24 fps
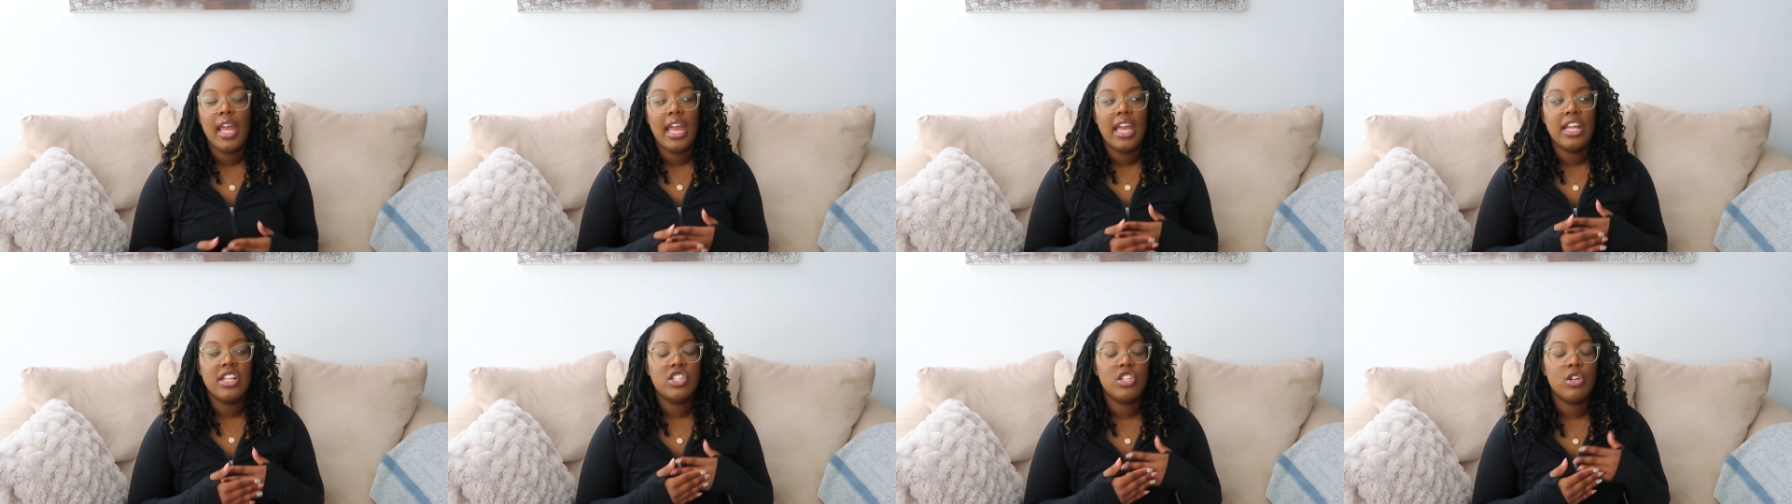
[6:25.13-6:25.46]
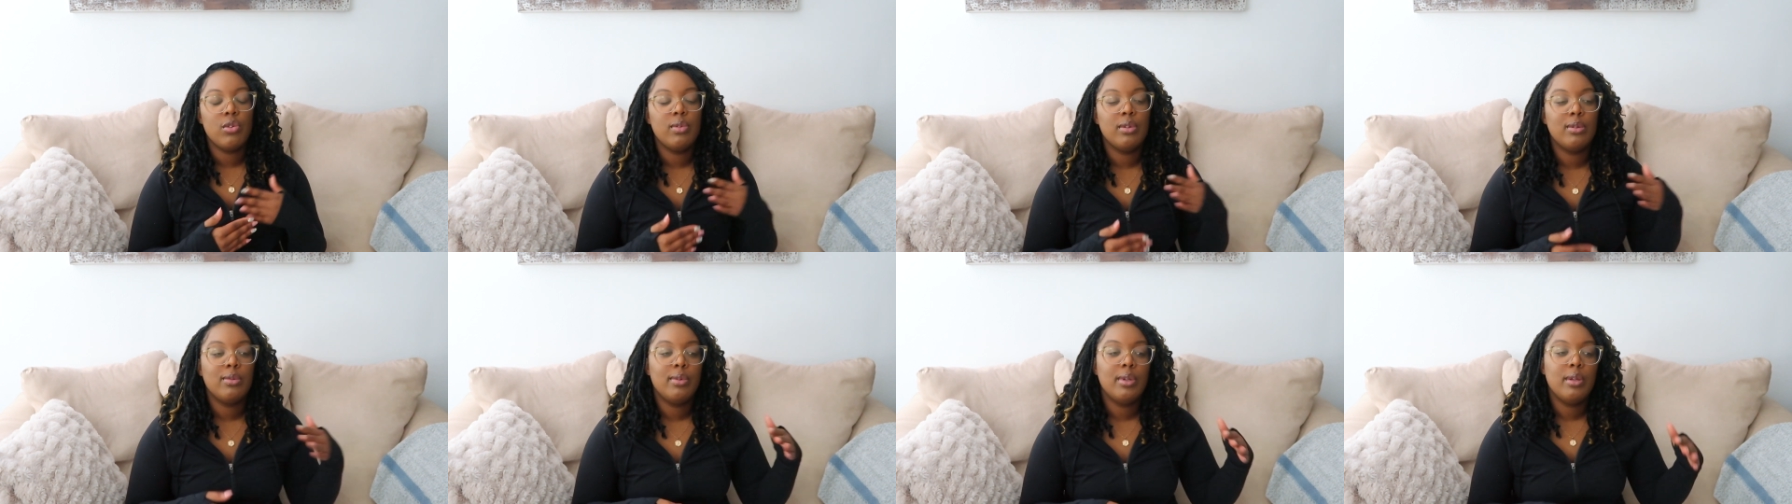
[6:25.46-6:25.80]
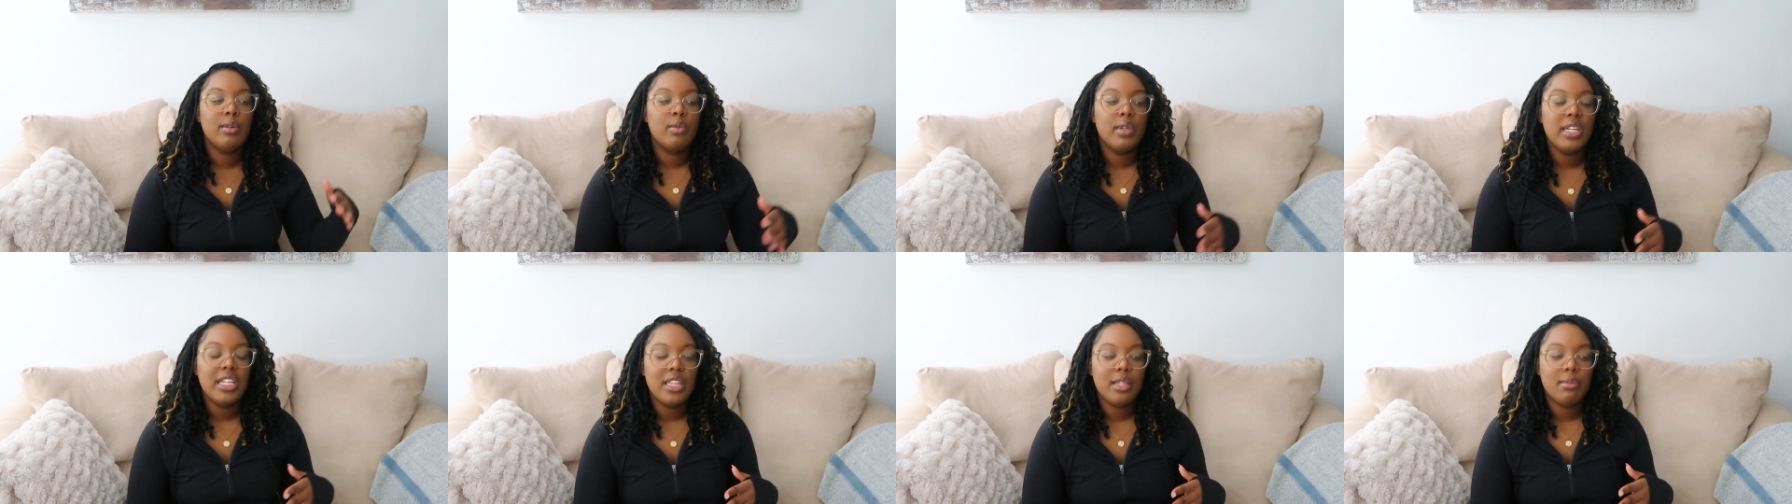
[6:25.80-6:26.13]
And so when
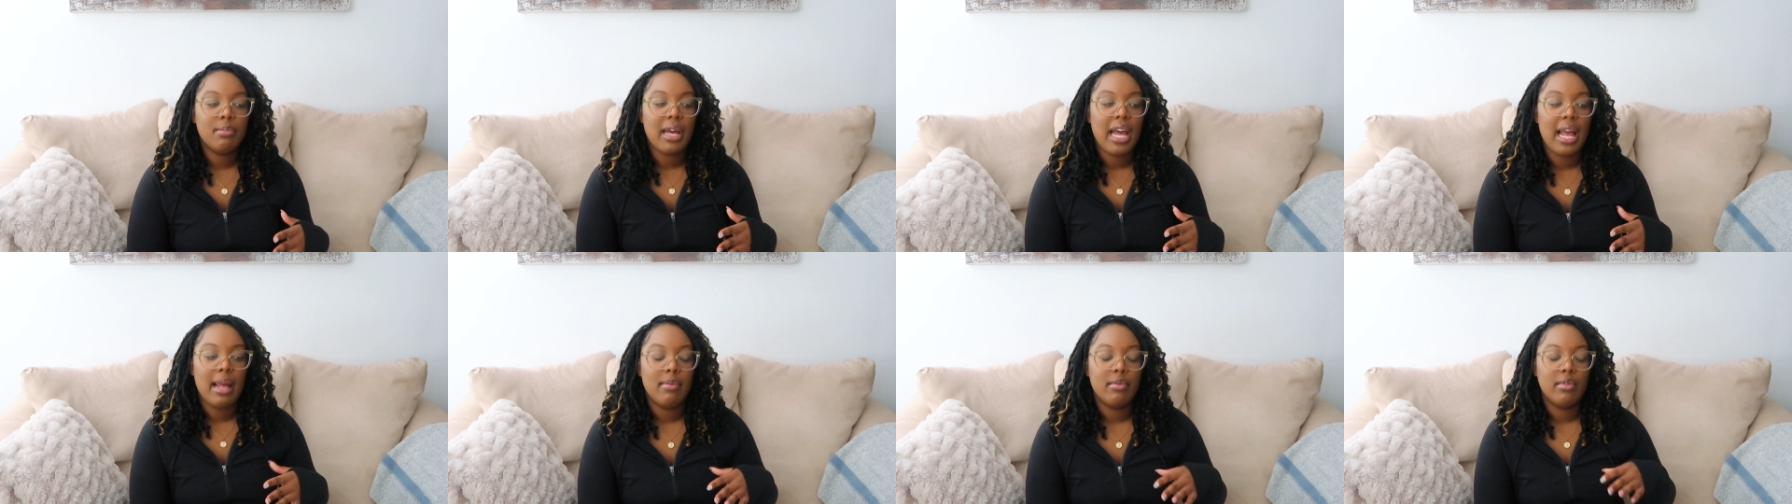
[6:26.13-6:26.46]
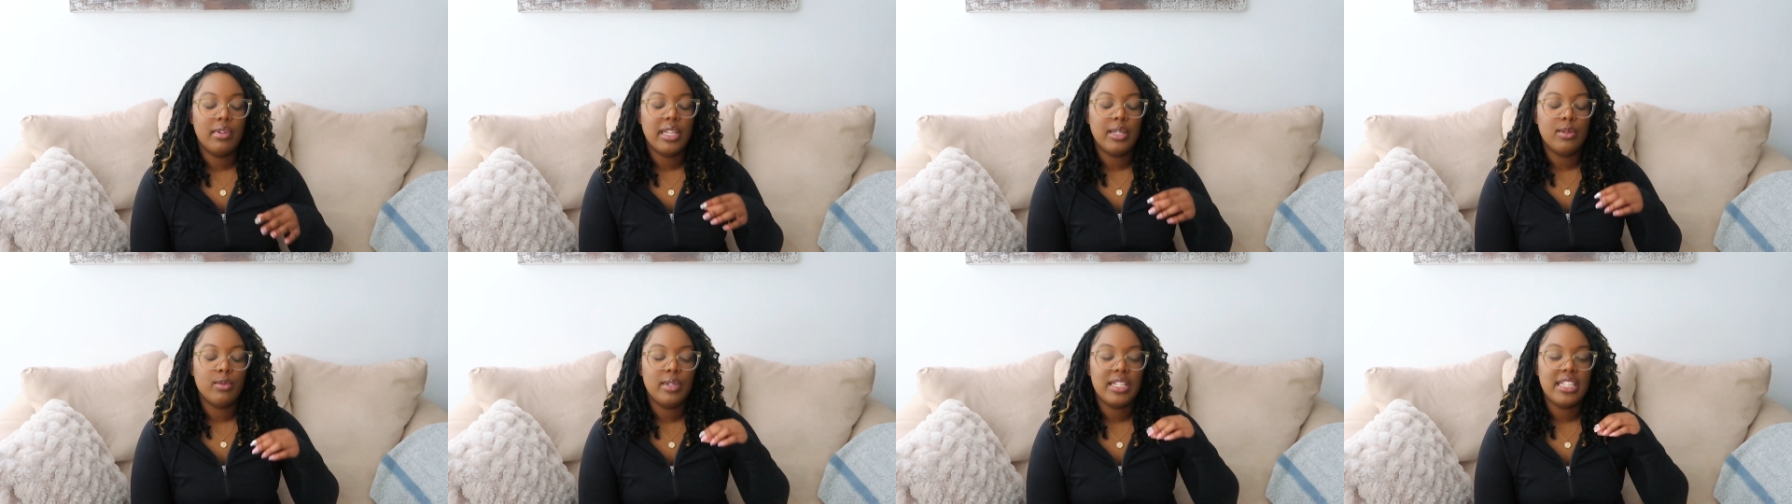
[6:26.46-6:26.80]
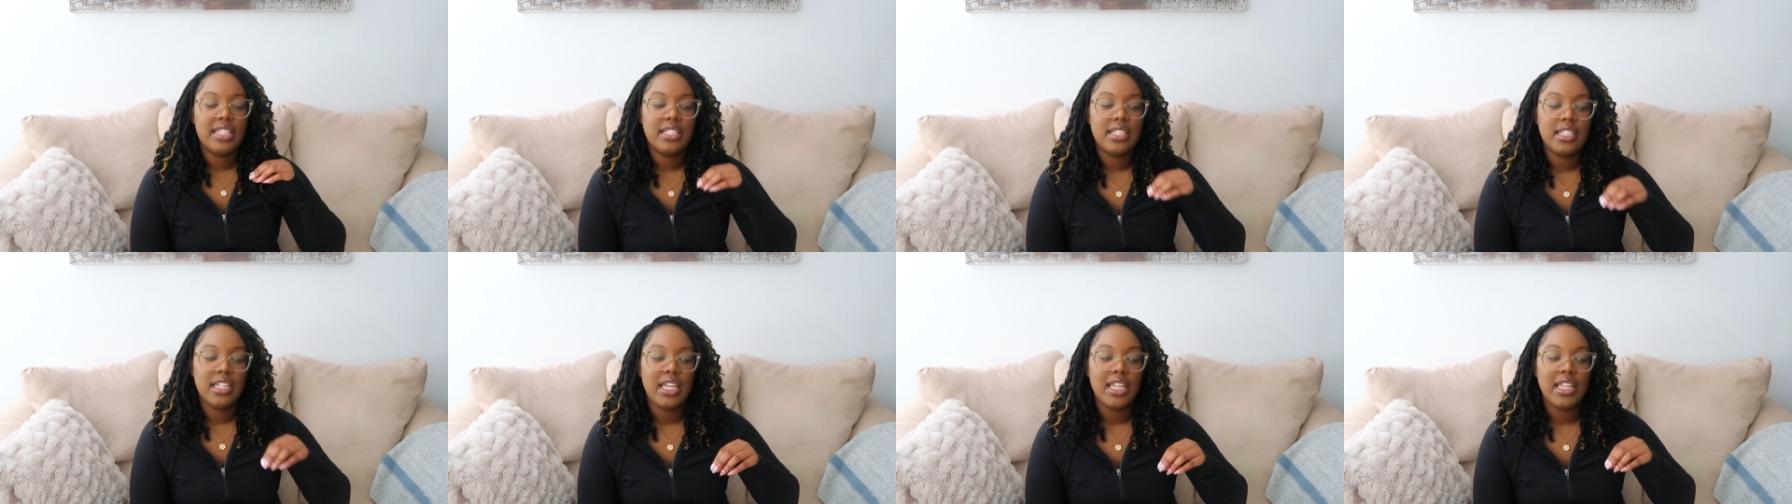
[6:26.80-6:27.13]
we read the Bible and we
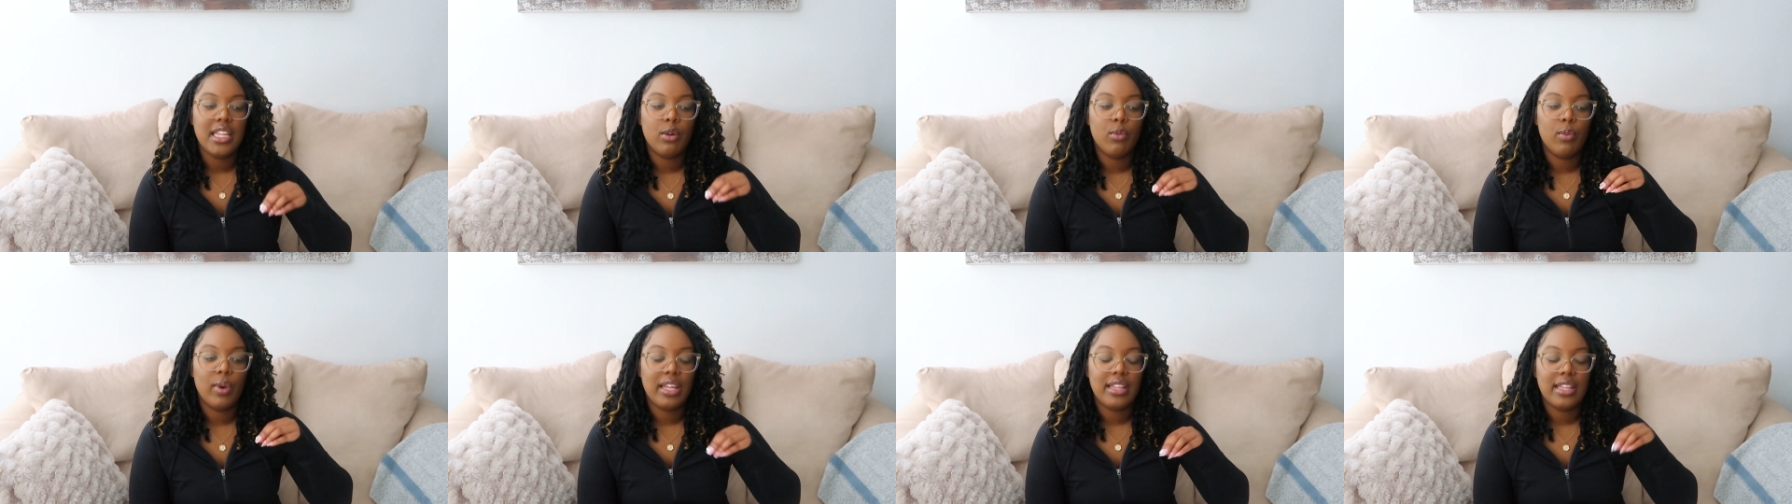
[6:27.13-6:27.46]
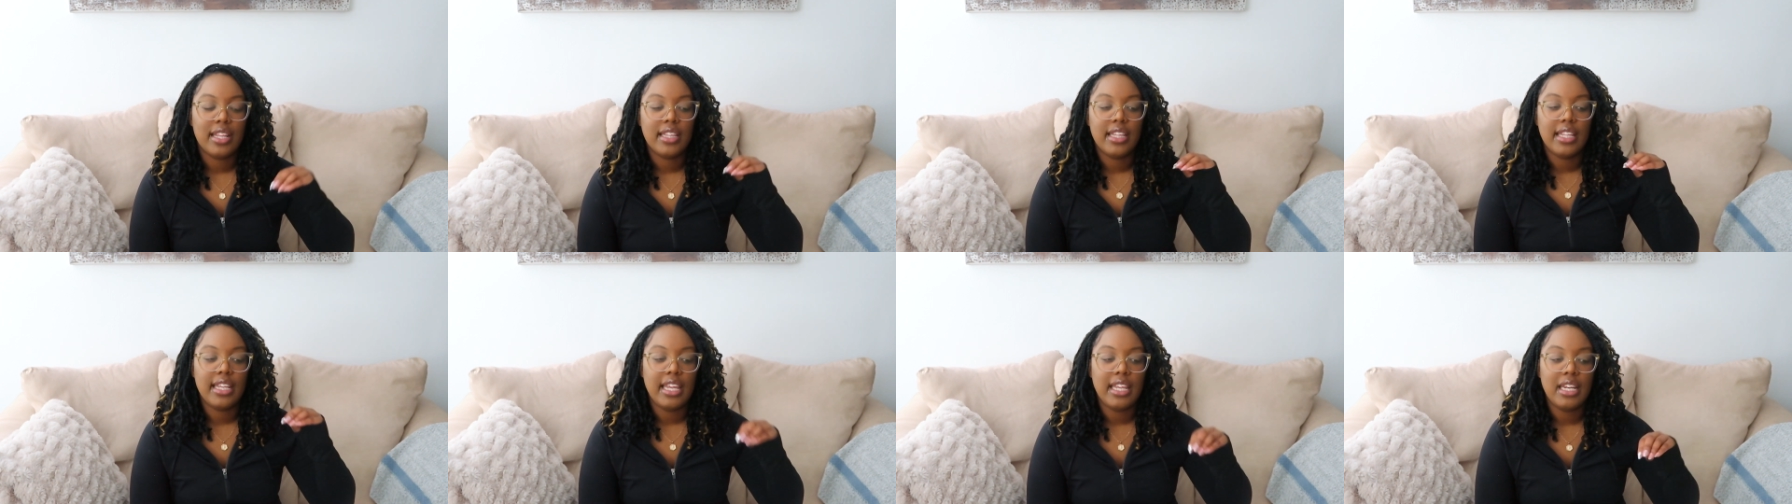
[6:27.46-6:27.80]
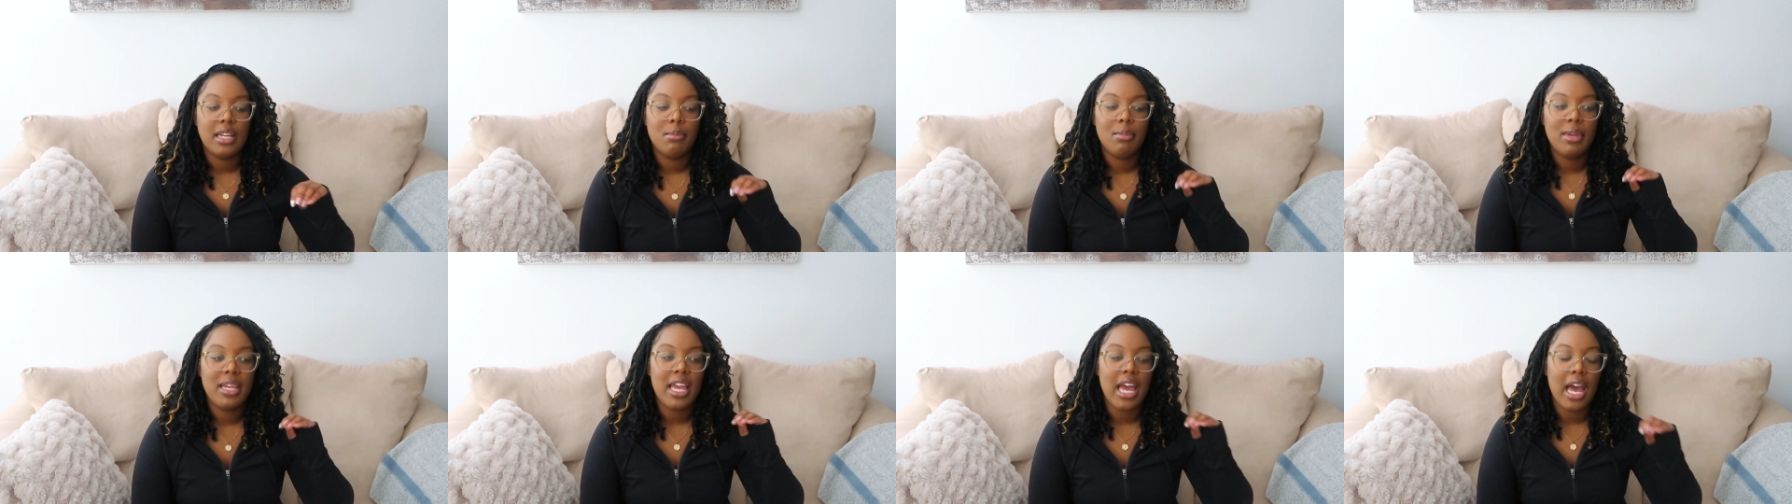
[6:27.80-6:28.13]
see the way that the
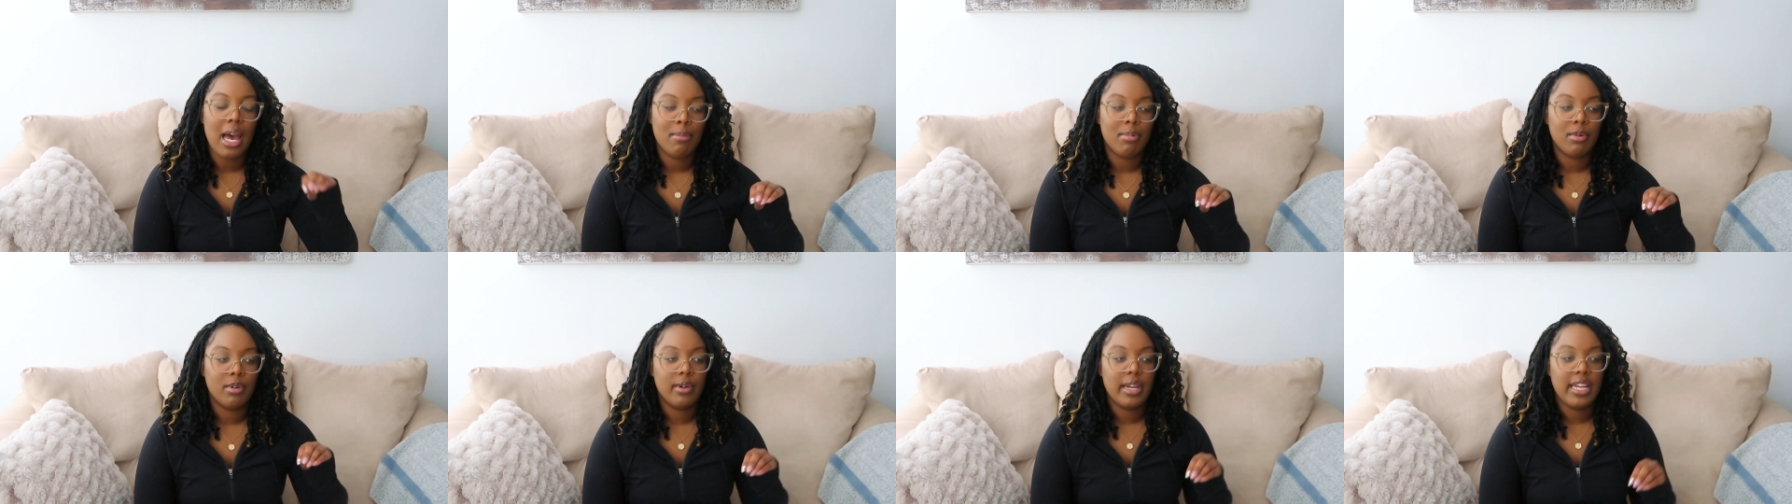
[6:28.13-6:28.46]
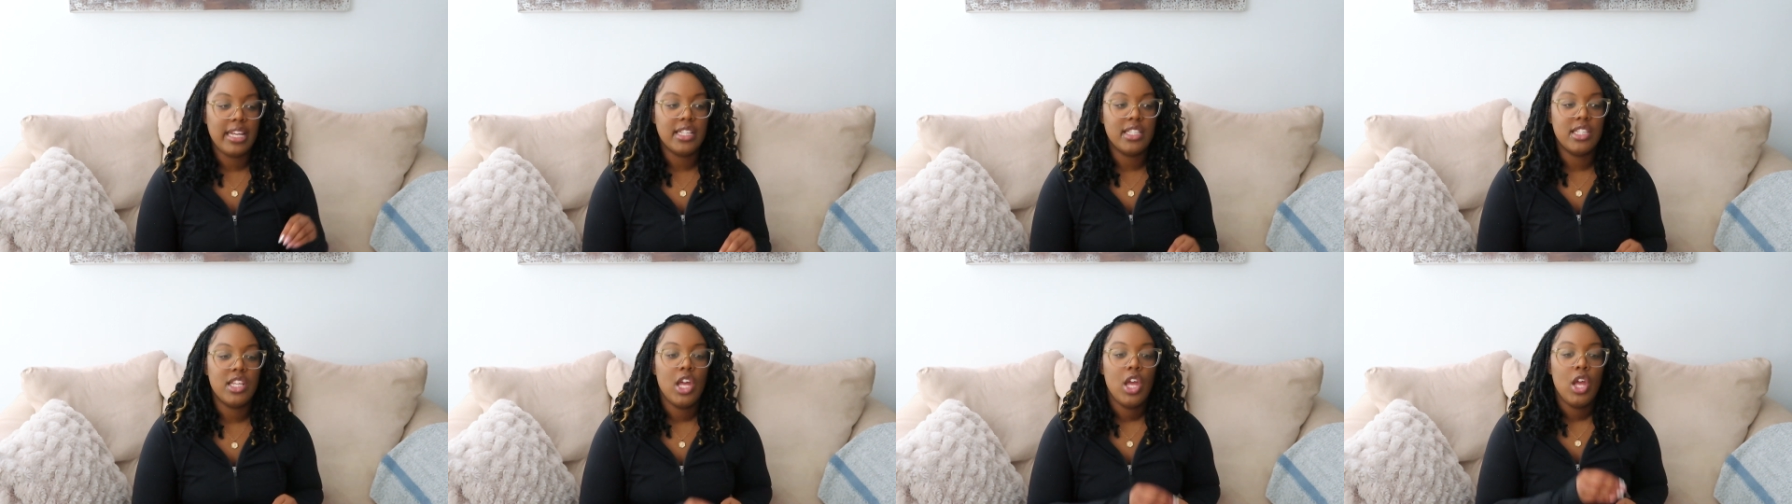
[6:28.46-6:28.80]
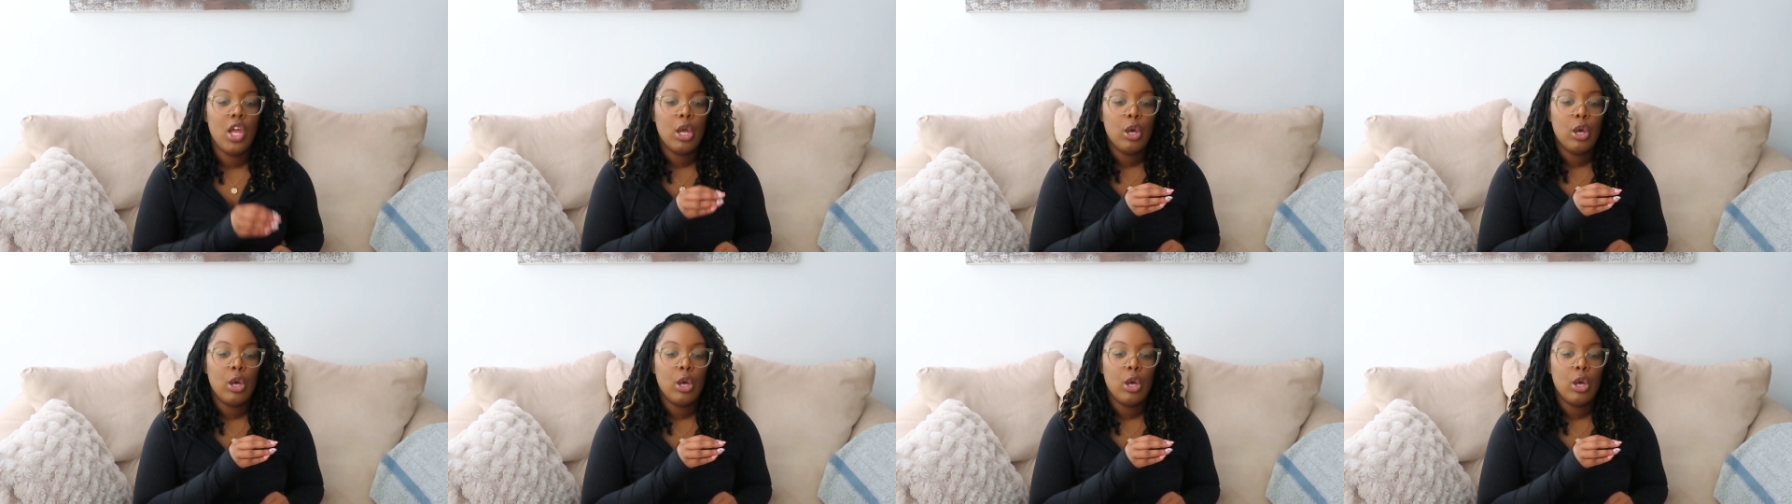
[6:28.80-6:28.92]
enemy operates,